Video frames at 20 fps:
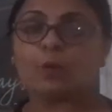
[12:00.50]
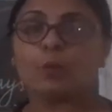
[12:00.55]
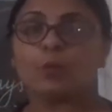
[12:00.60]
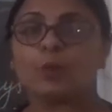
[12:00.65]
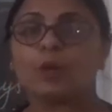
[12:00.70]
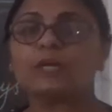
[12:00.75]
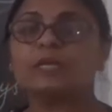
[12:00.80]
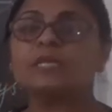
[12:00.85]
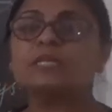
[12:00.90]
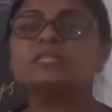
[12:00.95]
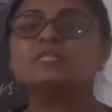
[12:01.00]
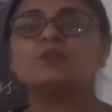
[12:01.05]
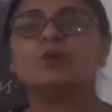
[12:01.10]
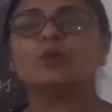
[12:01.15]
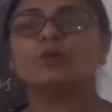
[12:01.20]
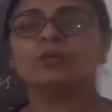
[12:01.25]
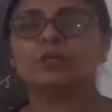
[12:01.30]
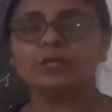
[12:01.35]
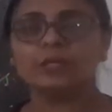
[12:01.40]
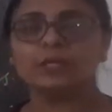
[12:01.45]
What is
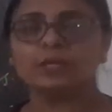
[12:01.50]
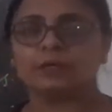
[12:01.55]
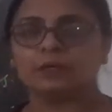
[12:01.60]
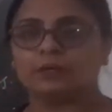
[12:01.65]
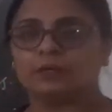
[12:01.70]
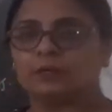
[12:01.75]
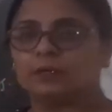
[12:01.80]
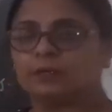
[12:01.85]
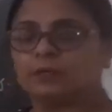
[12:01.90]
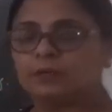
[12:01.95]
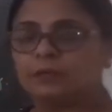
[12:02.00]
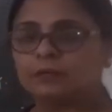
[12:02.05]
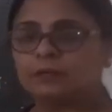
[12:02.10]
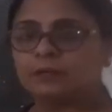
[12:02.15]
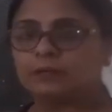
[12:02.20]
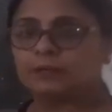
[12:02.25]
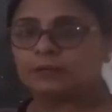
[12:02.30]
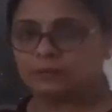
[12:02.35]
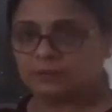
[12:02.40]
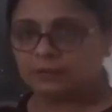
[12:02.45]
not clear?
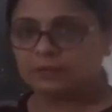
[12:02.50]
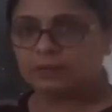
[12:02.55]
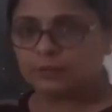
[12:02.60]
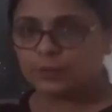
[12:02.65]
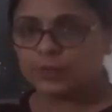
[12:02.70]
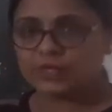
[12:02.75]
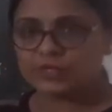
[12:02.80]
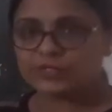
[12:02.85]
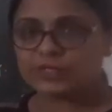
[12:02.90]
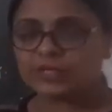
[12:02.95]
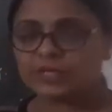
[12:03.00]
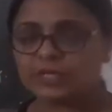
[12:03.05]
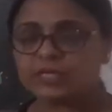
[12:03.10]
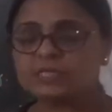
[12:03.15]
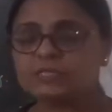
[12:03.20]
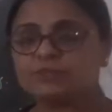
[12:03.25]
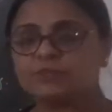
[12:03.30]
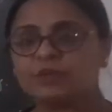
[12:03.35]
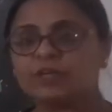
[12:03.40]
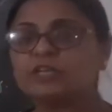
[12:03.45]
Question
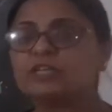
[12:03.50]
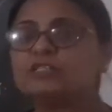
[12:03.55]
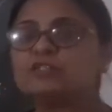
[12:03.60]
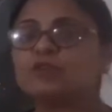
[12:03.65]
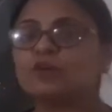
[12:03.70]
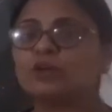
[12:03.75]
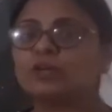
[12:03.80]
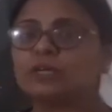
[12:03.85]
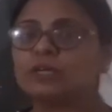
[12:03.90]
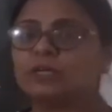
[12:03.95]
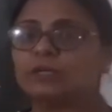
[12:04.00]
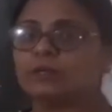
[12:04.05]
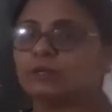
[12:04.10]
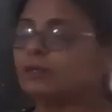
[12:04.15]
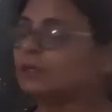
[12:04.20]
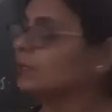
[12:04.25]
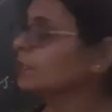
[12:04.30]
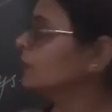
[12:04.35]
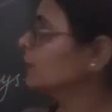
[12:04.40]
is, what is not clear?